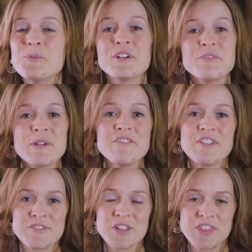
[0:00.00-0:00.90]
One of my
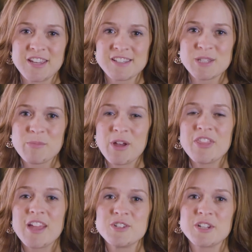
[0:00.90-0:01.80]
favorite things about
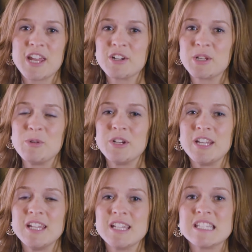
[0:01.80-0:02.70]
the educator
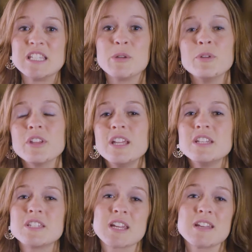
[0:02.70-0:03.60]
community is the ability
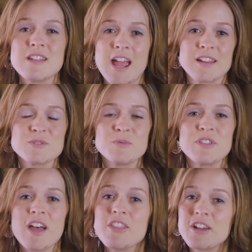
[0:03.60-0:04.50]
to connect
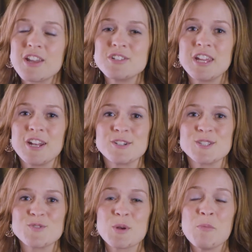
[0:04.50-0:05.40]
with other
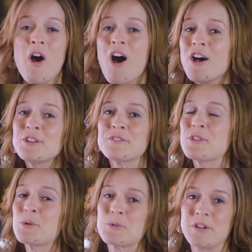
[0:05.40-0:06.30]
educators from all over
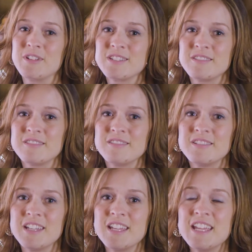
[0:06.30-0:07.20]
the world.
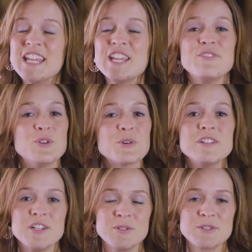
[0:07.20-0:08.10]
If you're
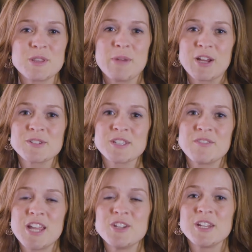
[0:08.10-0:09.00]
new to the
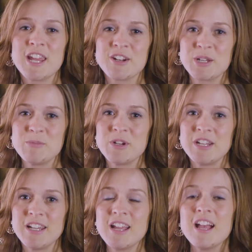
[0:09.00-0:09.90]
Microsoft educator
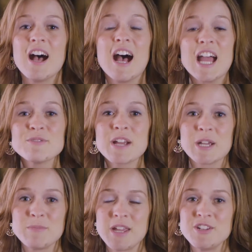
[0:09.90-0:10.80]
community, I
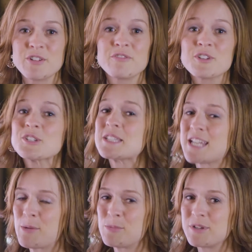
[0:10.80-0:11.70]
recommend your first
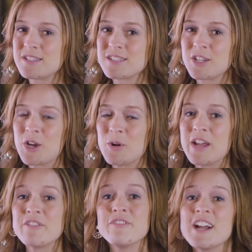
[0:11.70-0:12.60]
step is to go
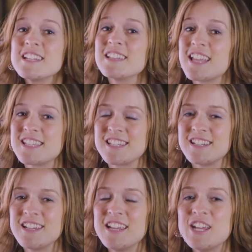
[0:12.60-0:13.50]
and find a
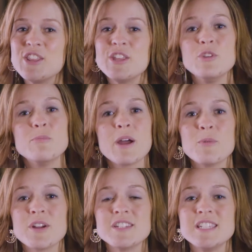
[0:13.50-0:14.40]
lesson that you might want to